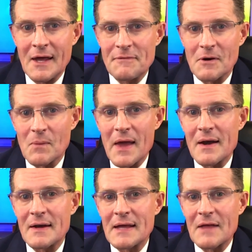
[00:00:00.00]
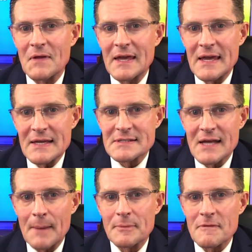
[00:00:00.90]
And if you're ready to take the key
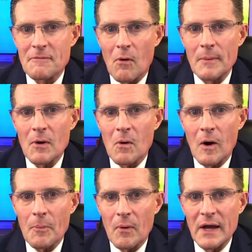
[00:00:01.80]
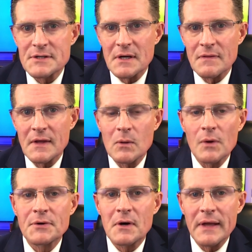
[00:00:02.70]
step to form your corporation that you
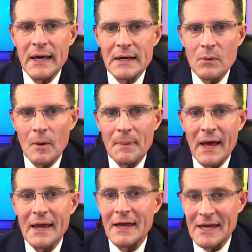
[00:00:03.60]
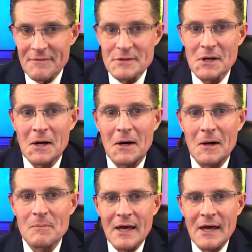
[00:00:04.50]
will turn into a bank, give us a call.